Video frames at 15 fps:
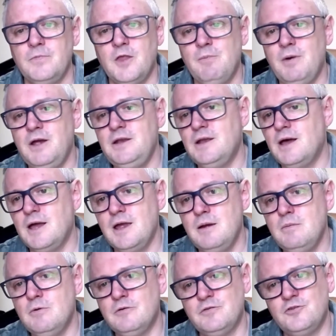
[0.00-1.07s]
The main
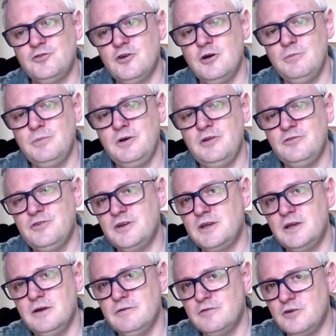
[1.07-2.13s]
aim of a sermon is to
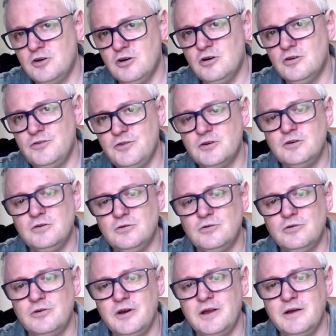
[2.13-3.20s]
give God the
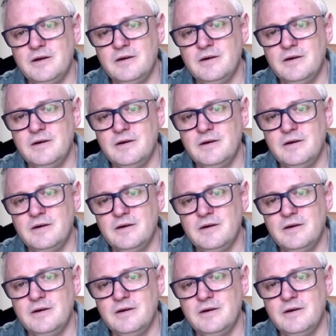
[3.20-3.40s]
glory.